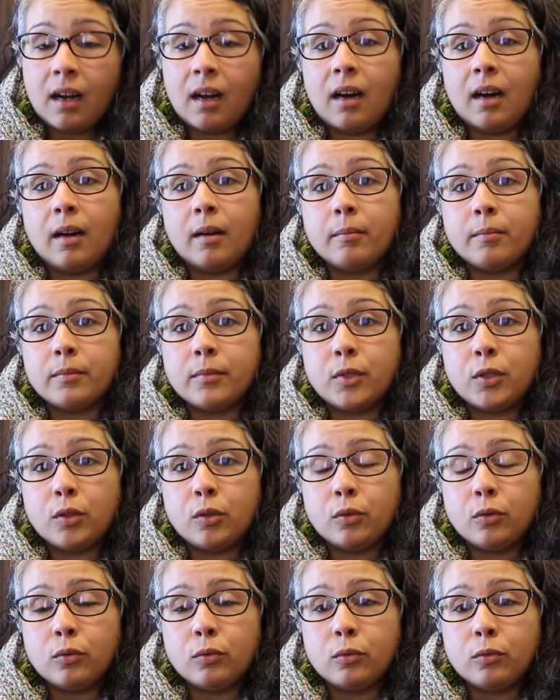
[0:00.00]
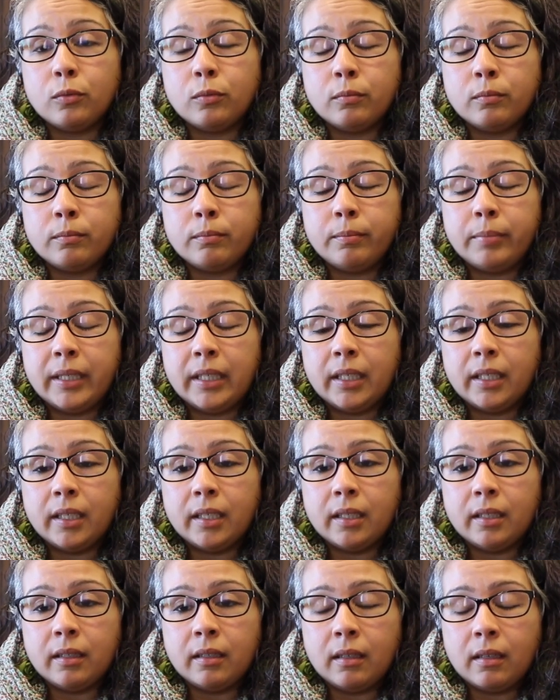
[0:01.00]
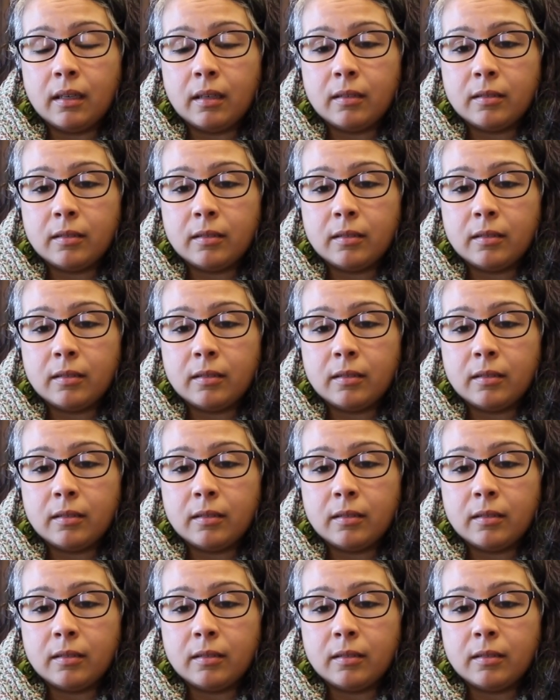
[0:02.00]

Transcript: to be